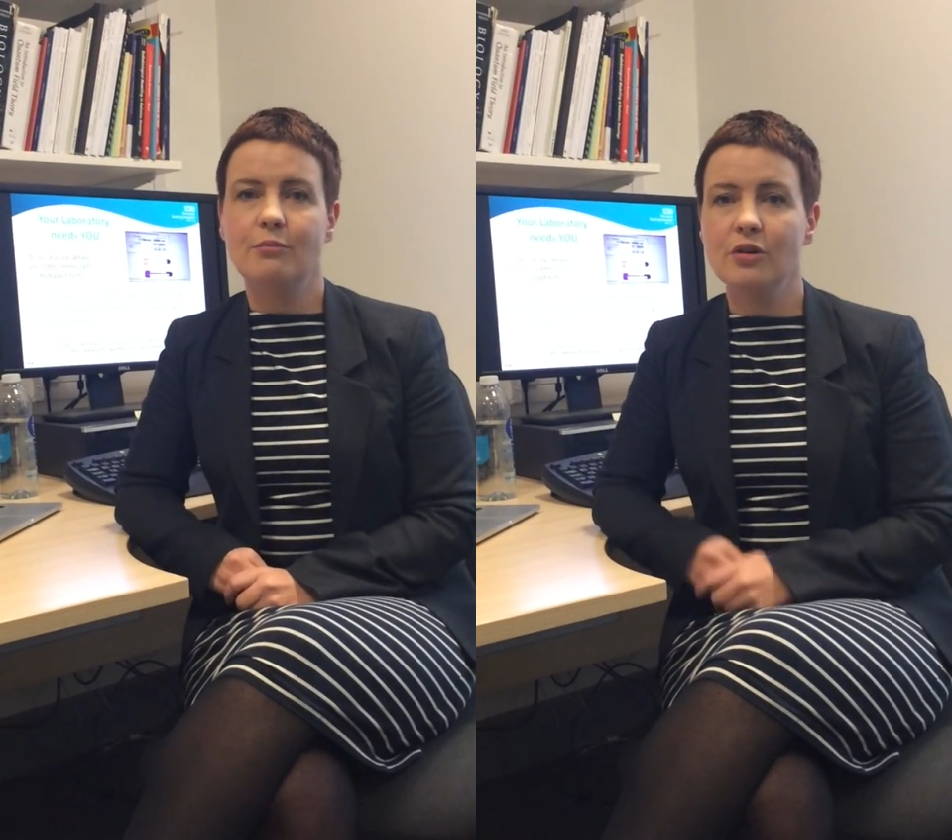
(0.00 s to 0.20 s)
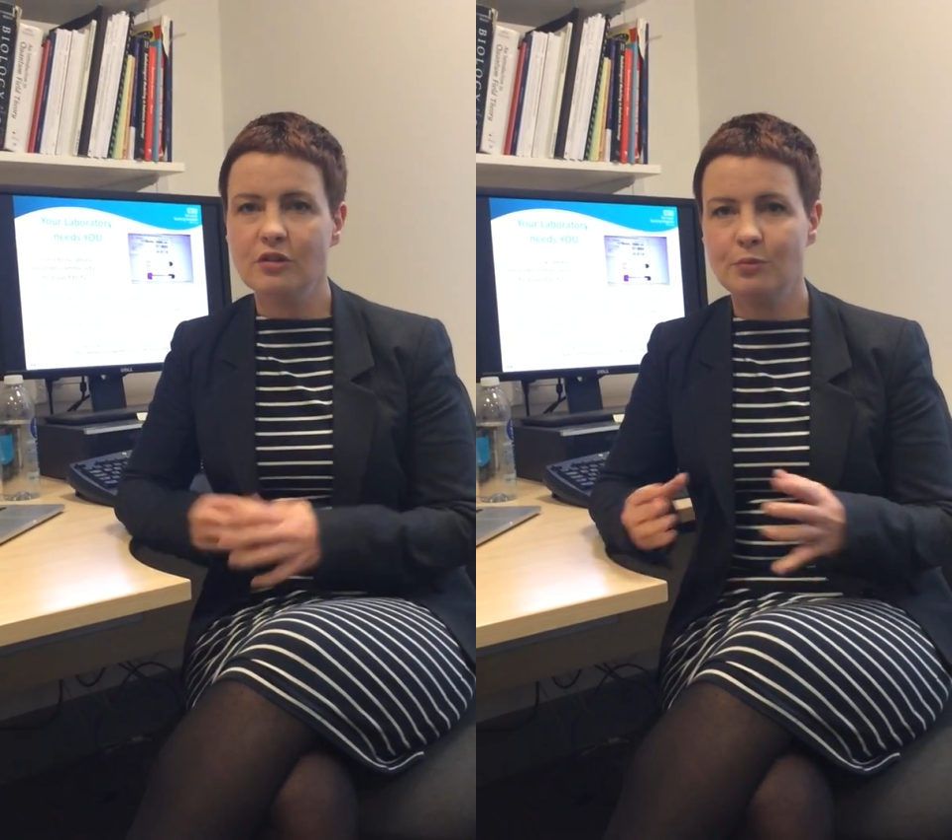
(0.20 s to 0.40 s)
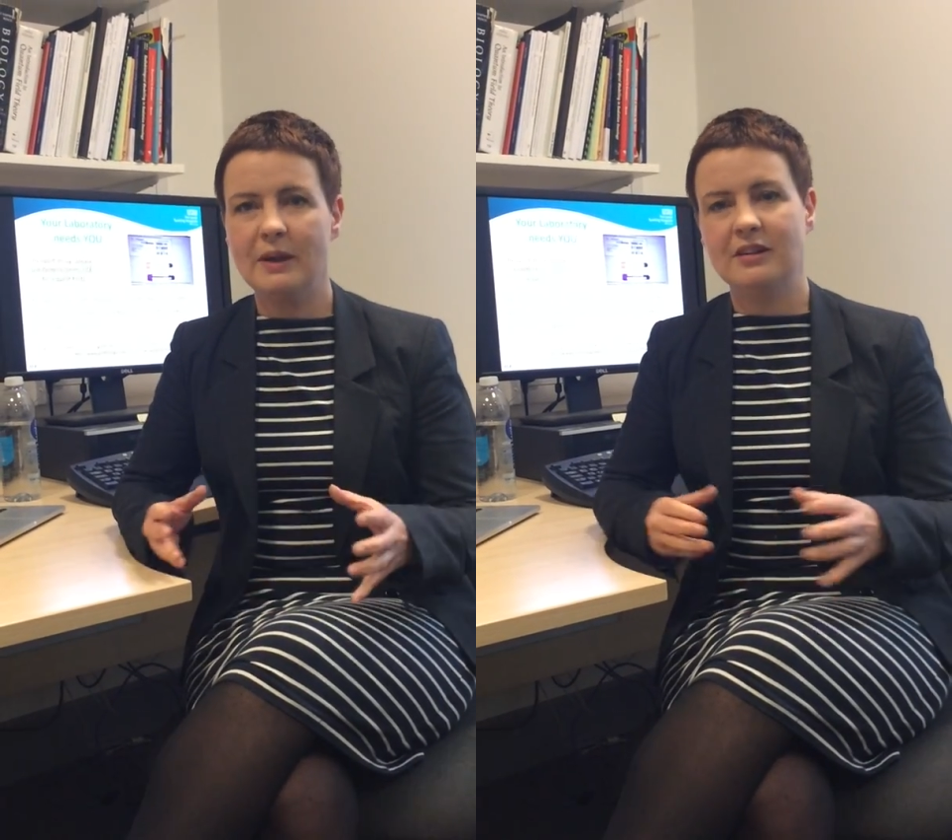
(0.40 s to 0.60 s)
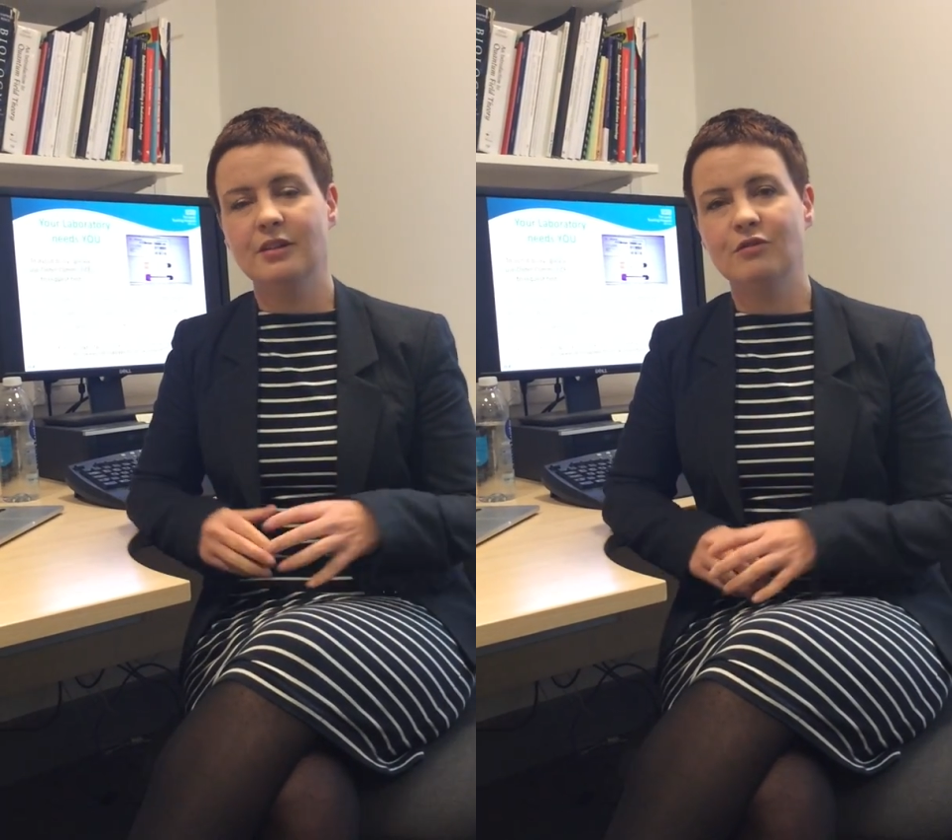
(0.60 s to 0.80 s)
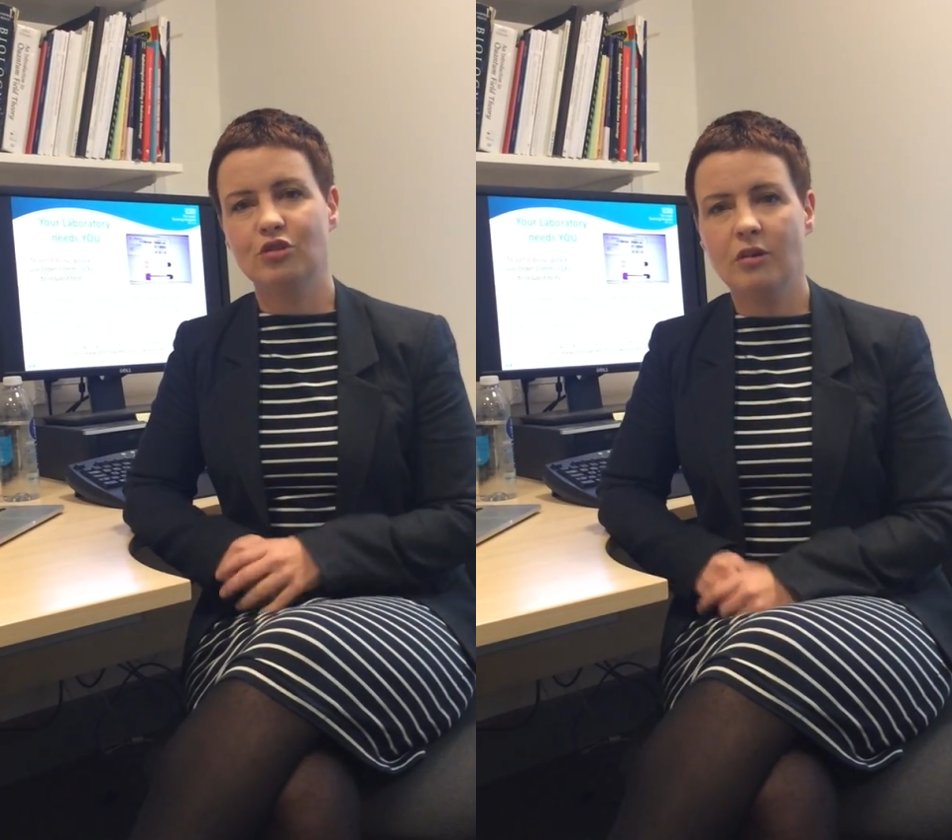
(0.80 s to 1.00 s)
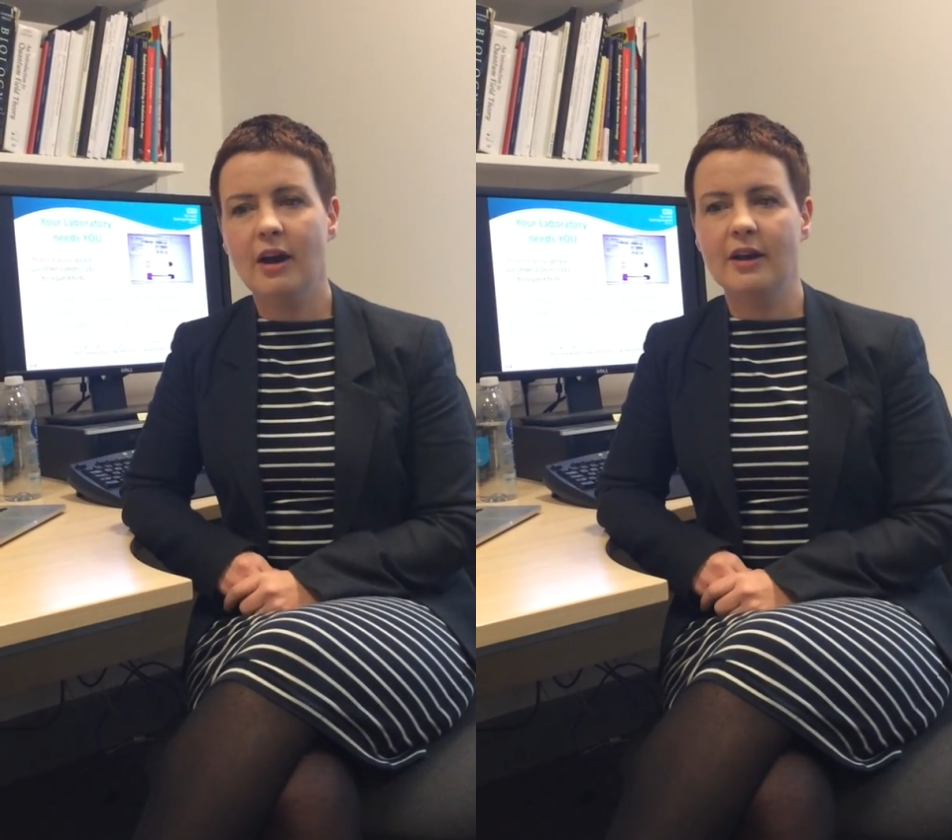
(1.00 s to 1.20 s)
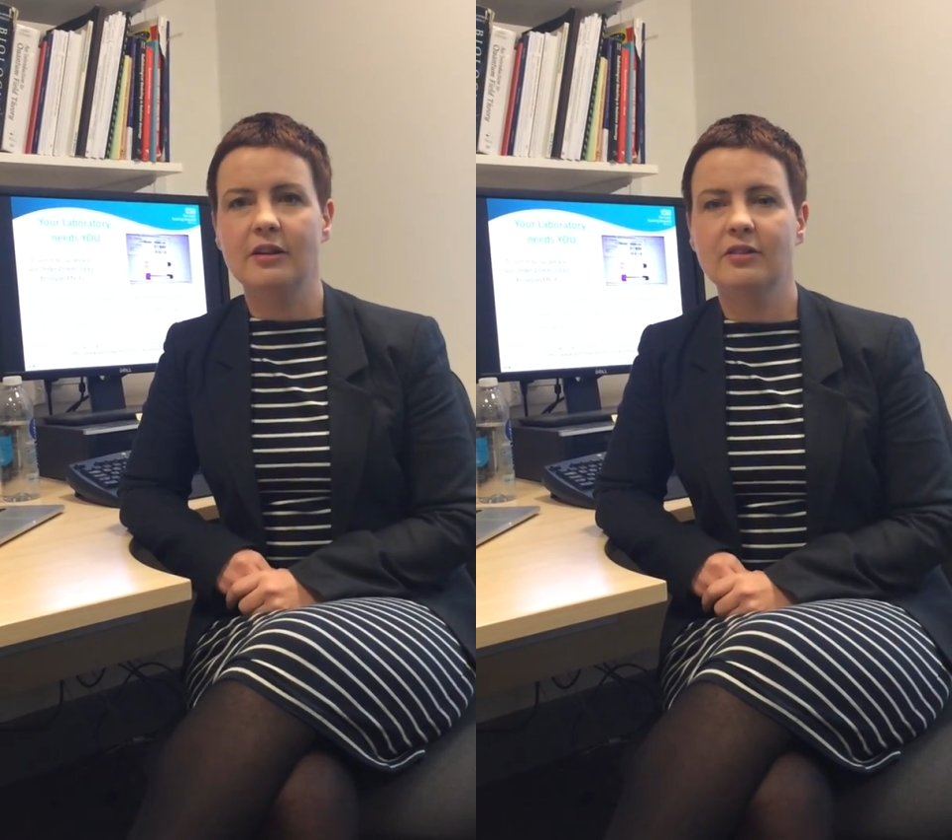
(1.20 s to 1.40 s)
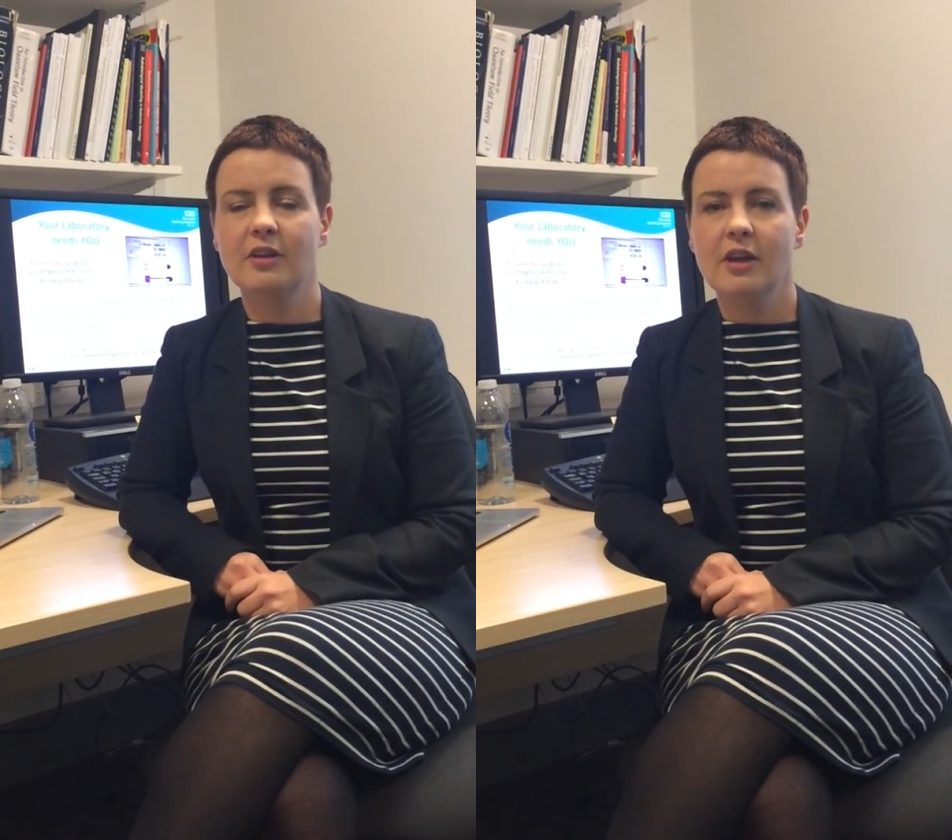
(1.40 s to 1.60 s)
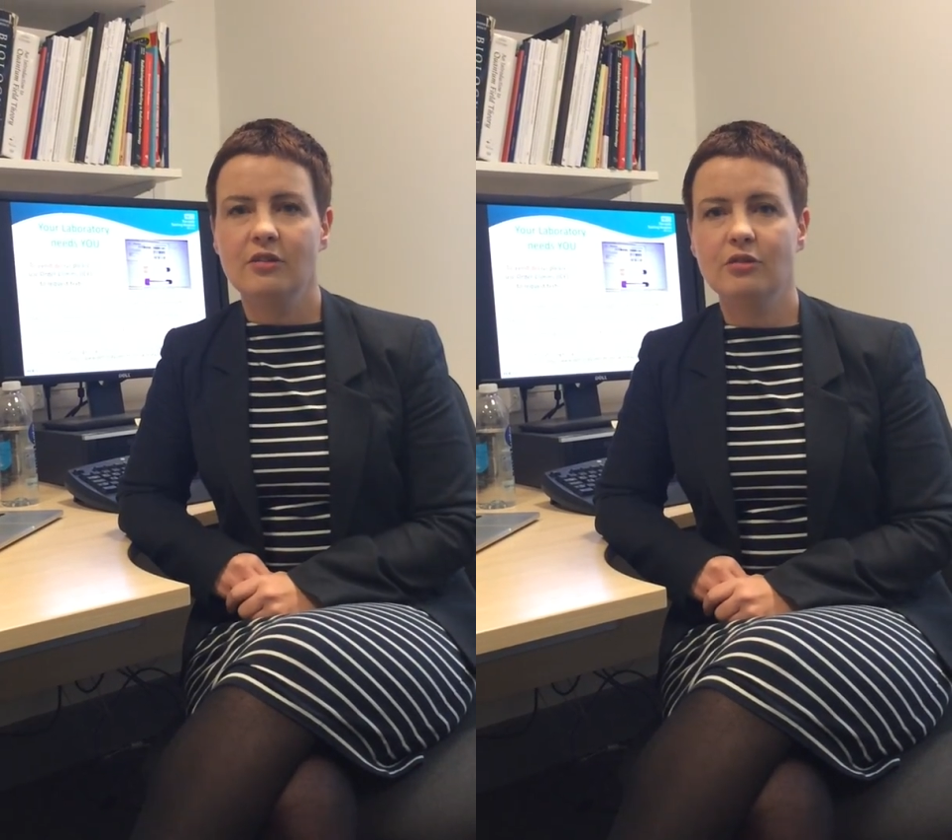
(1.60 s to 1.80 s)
prospective trials,